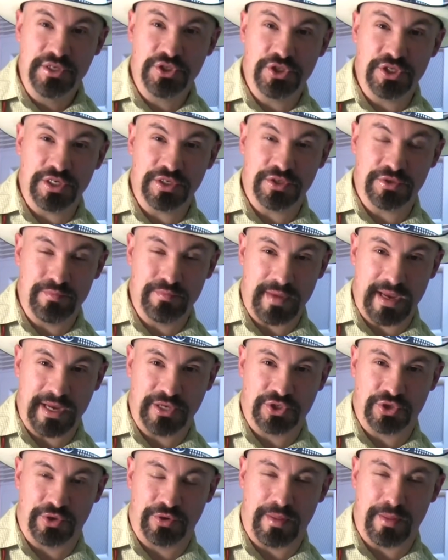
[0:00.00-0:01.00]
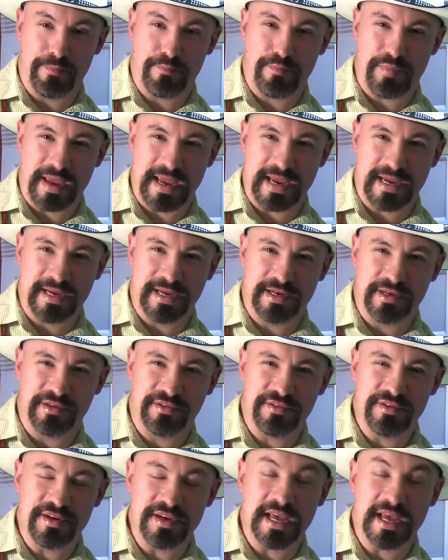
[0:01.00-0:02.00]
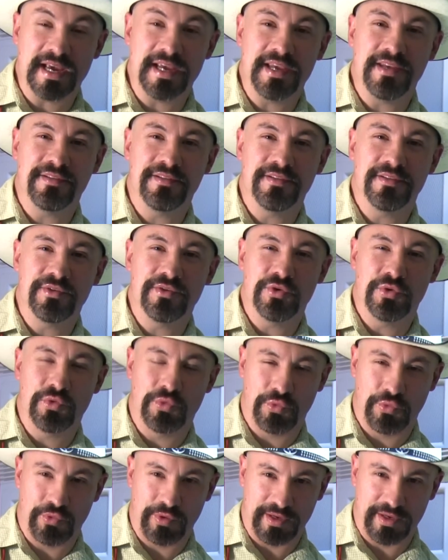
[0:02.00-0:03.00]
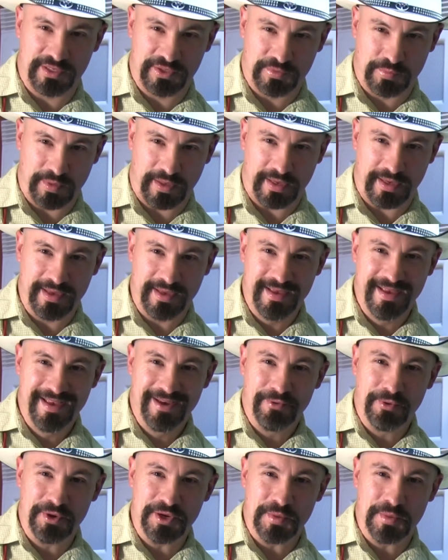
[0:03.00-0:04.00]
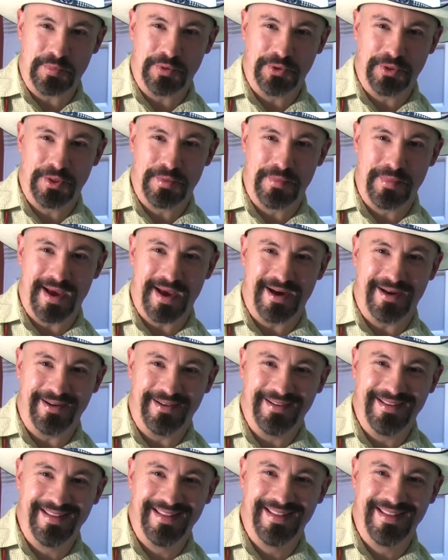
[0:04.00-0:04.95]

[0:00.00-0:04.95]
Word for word: Just make sure the bacon is nice and crispy when you pull them out.